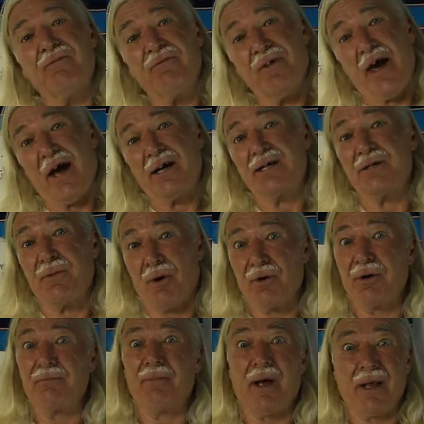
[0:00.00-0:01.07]
facts
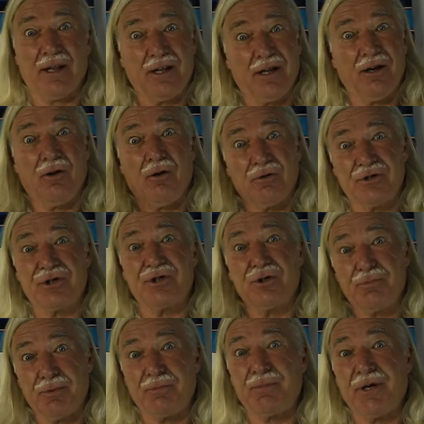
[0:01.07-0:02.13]
spoken by a little old
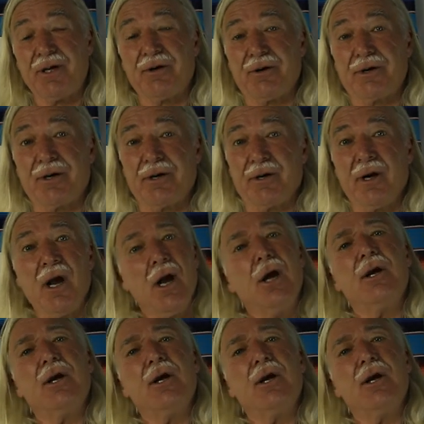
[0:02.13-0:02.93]
stupid Peter here,